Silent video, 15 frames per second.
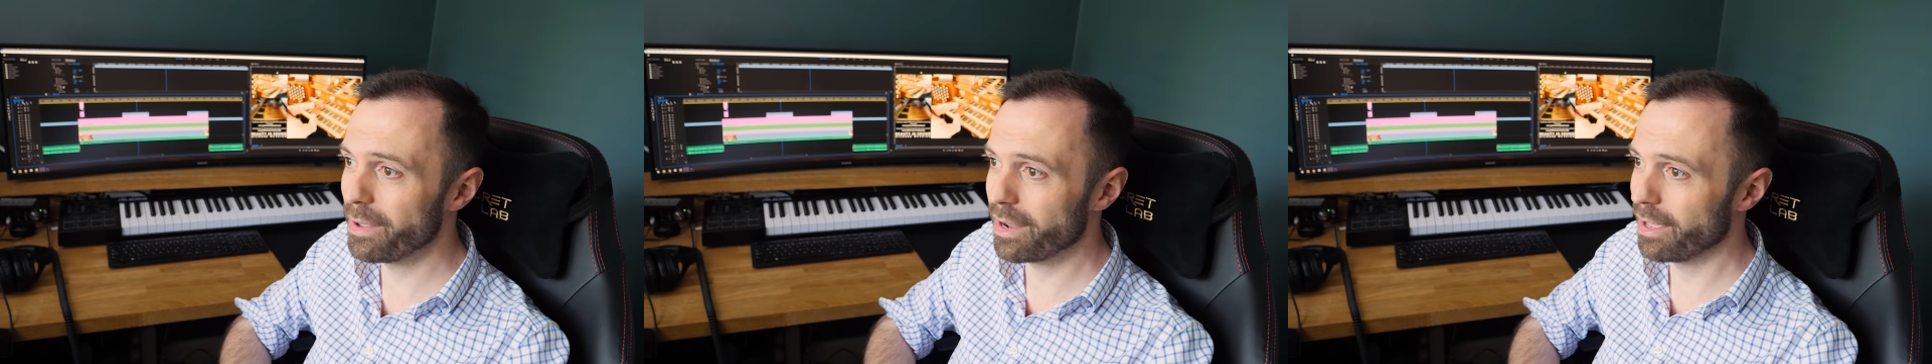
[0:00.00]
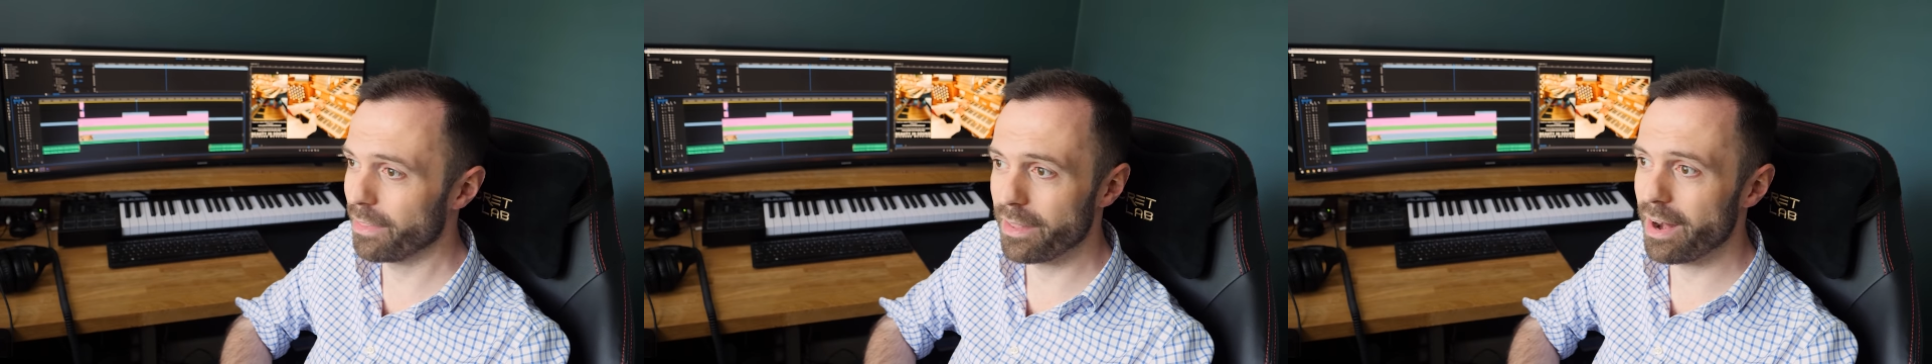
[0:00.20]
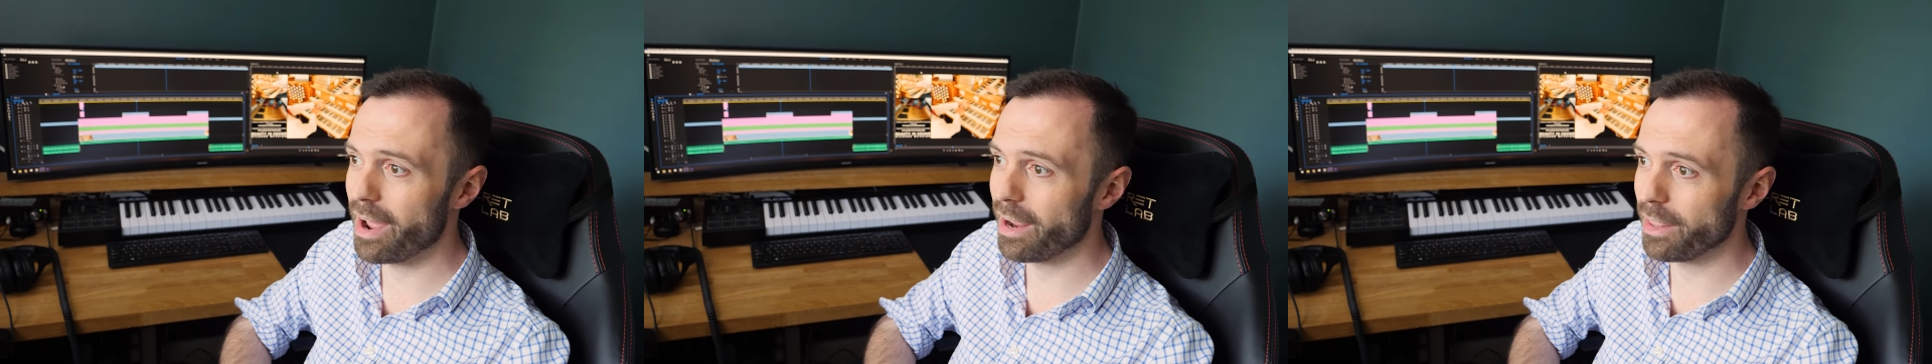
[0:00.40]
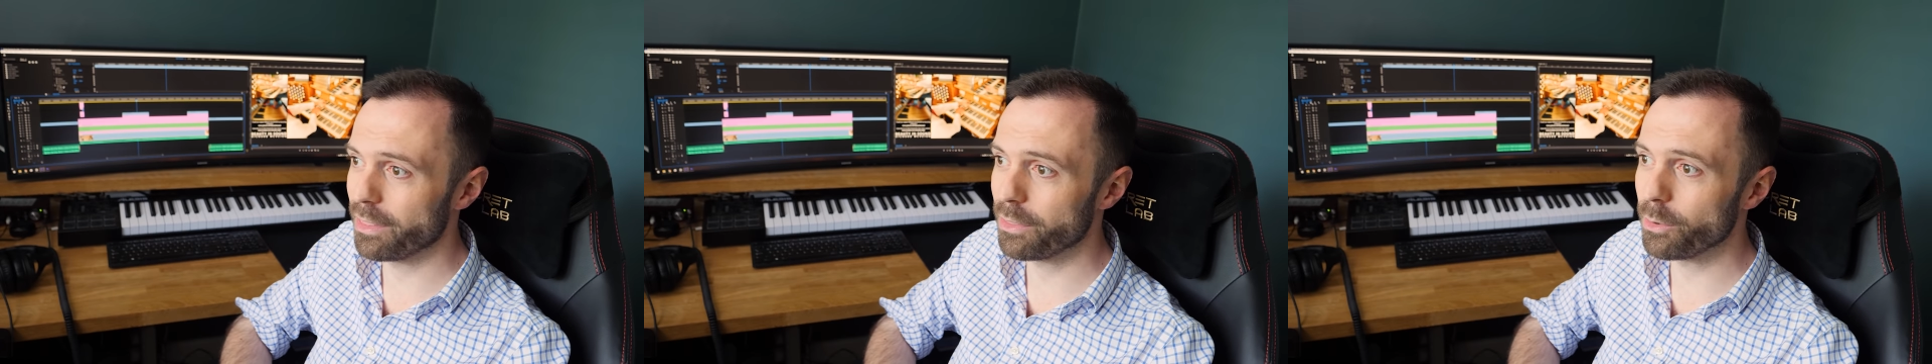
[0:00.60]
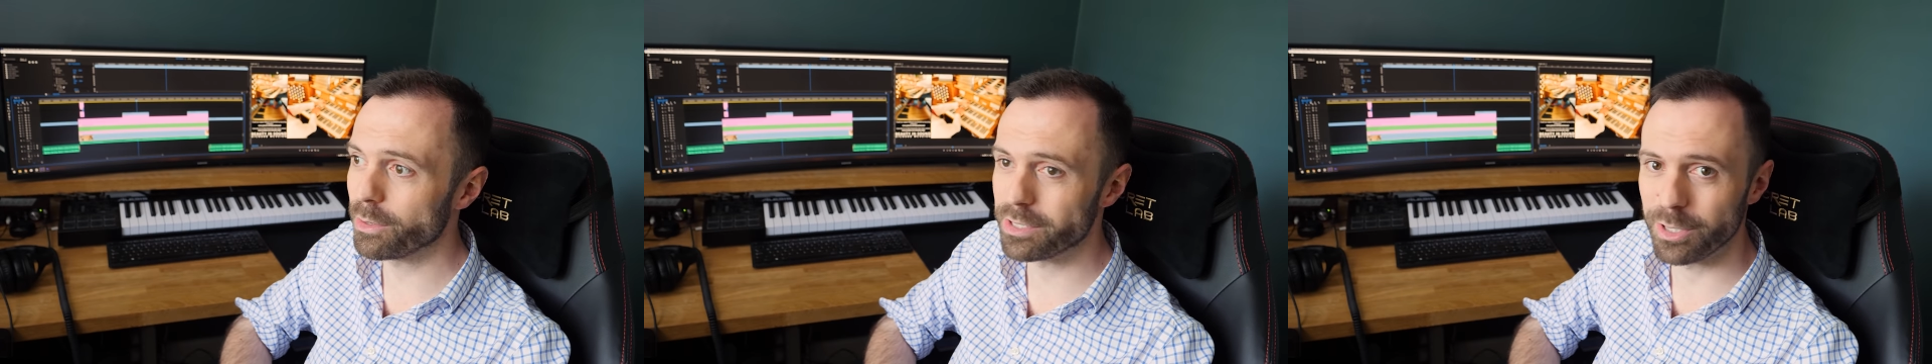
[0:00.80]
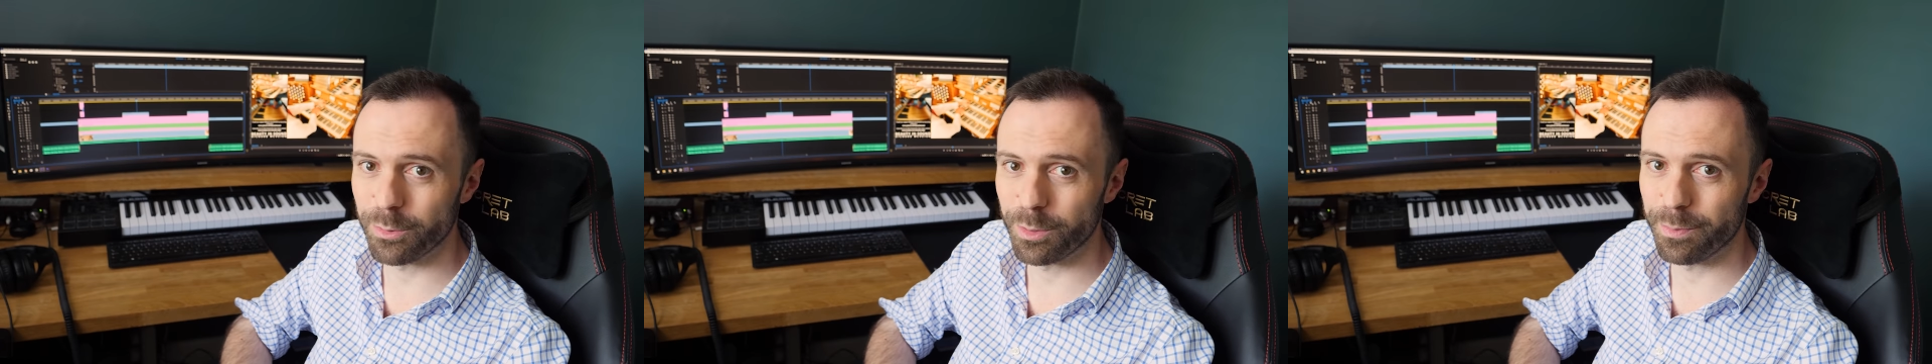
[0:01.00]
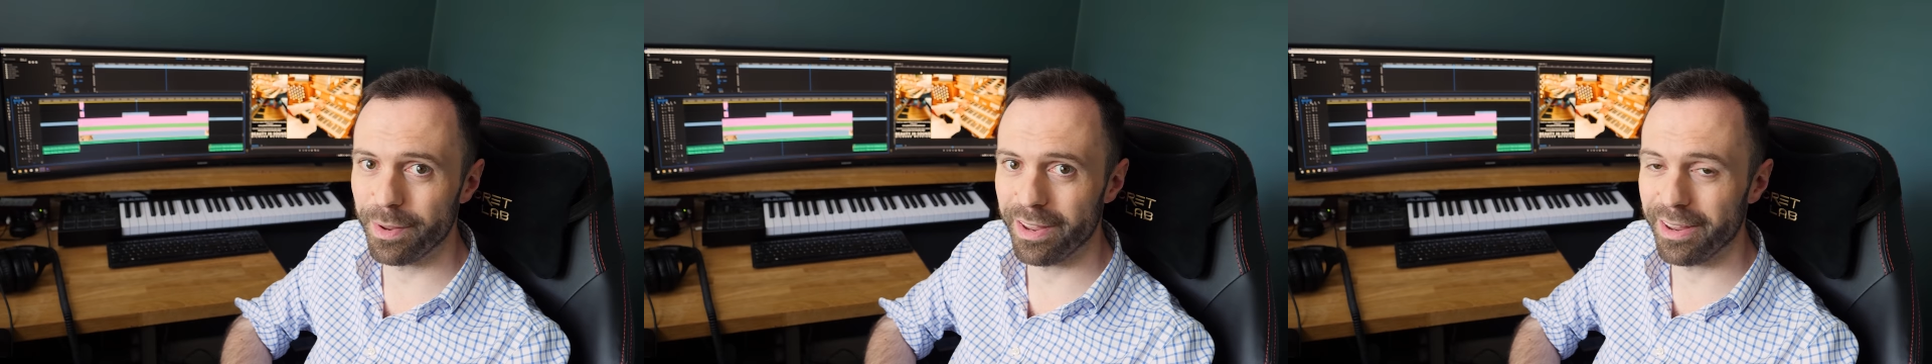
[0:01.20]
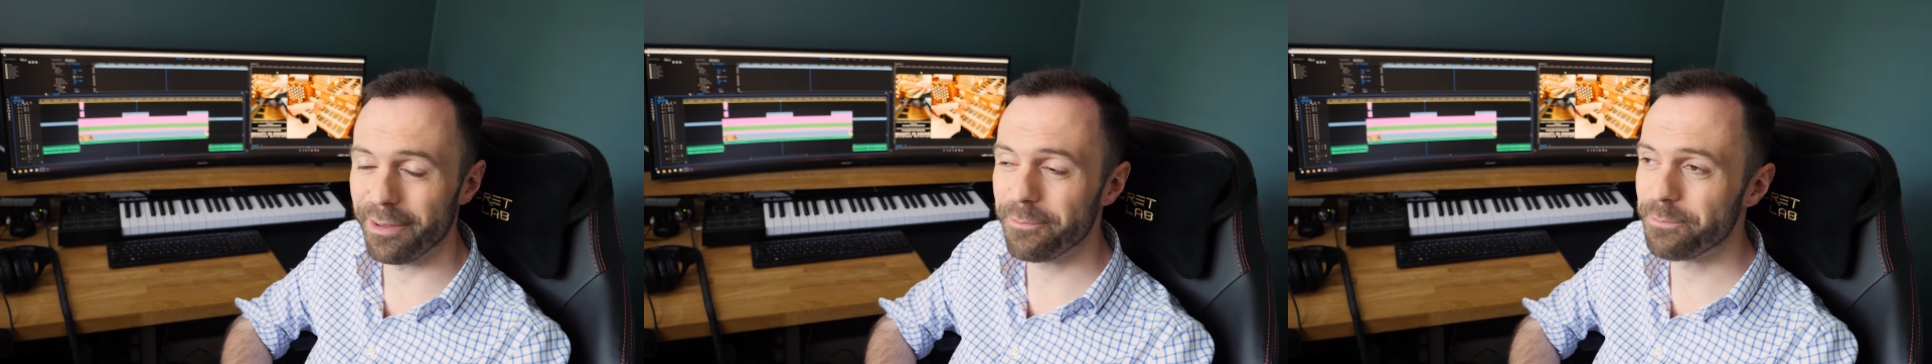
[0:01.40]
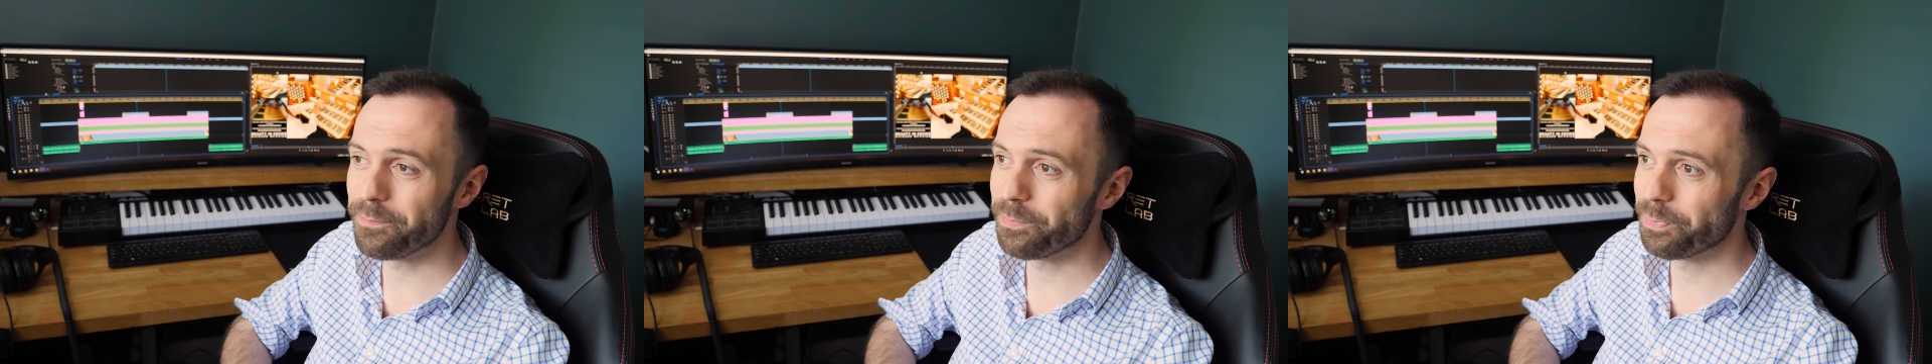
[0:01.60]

bigger than I thought it would be.